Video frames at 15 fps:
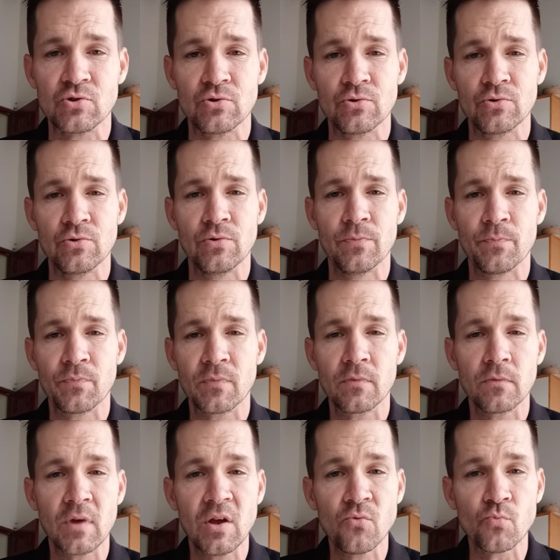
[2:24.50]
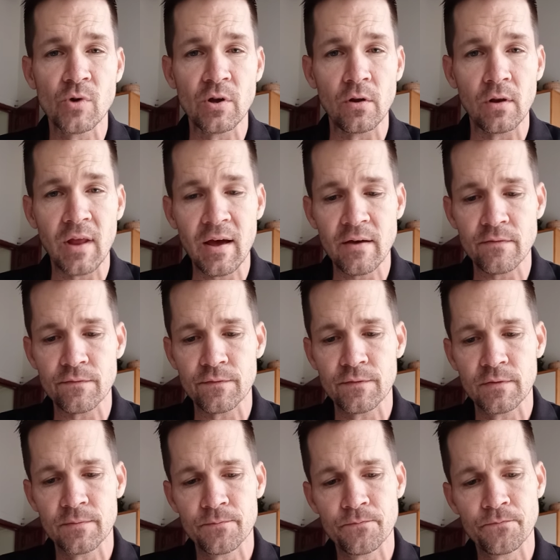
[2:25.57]
to in real
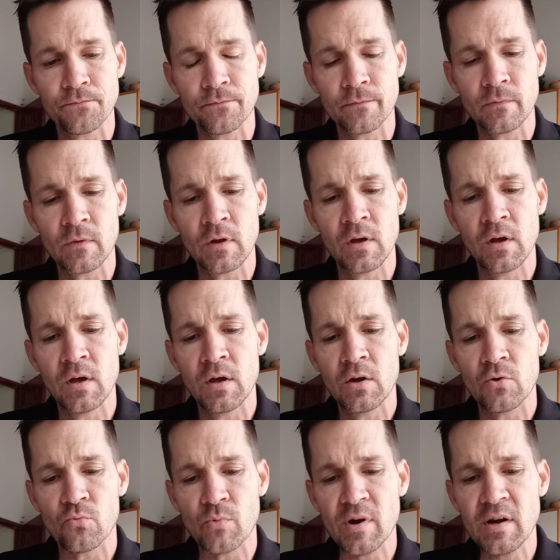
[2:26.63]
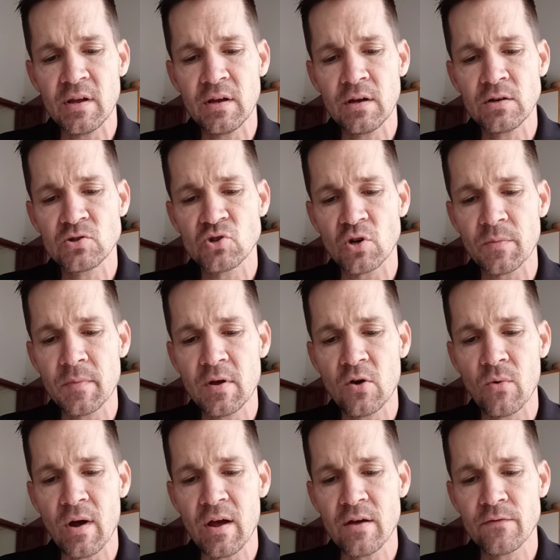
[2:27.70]
life. Reading took me
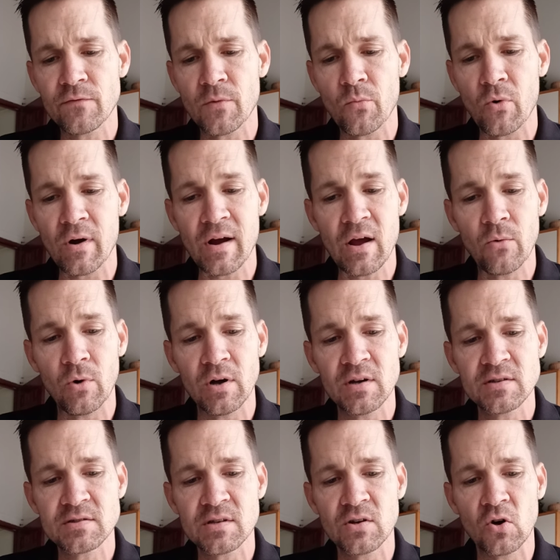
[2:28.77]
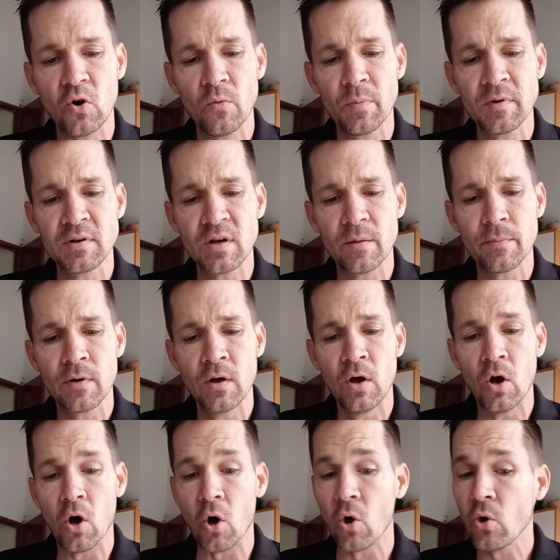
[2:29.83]
away from where I was and opened up
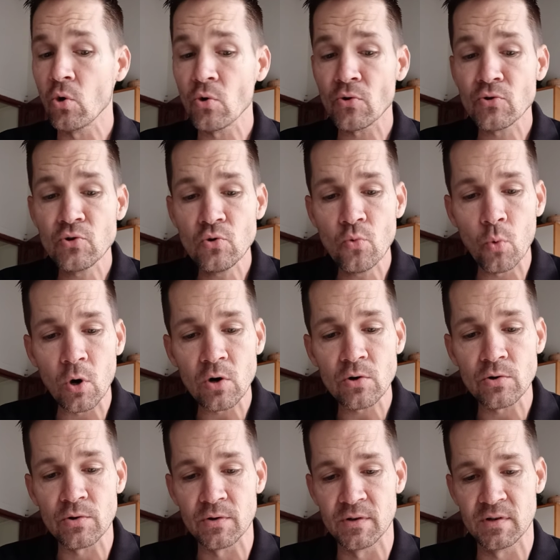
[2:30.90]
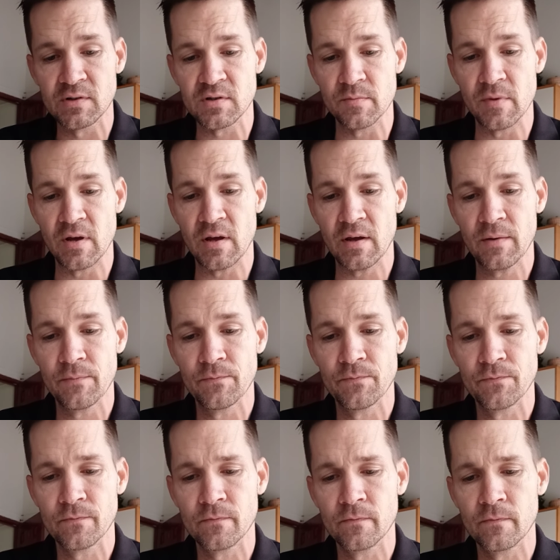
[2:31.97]
a whole new world to me.
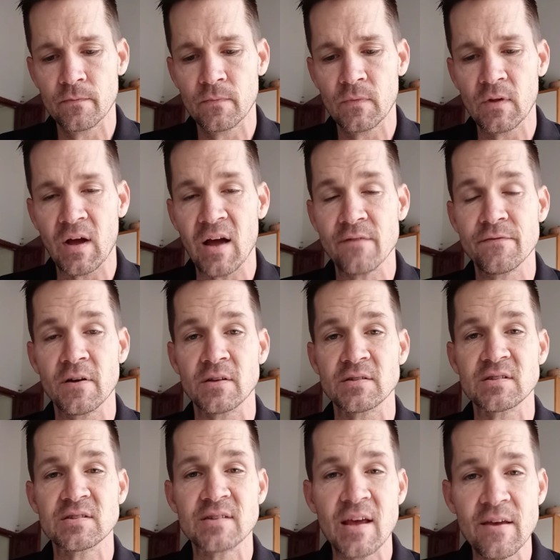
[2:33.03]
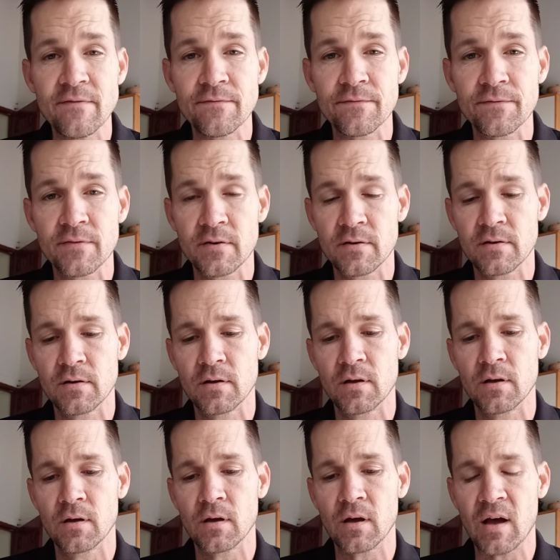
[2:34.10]
I felt safe.
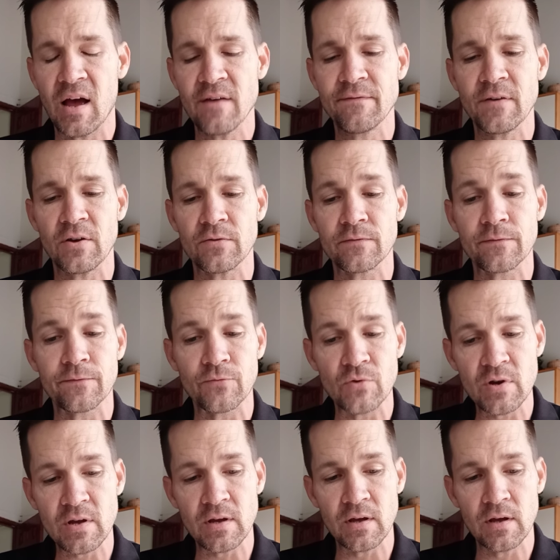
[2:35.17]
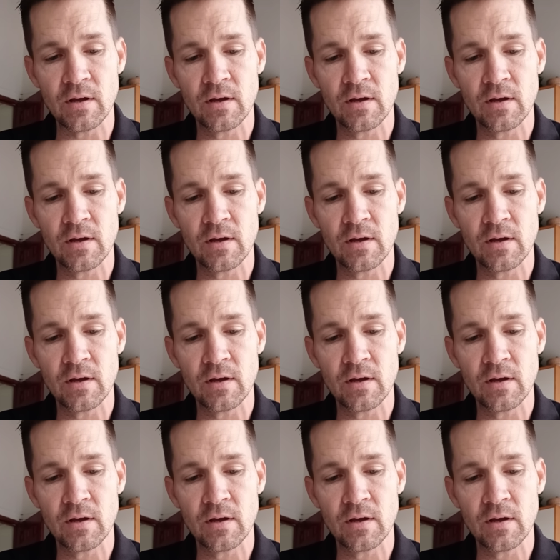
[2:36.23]
I felt free.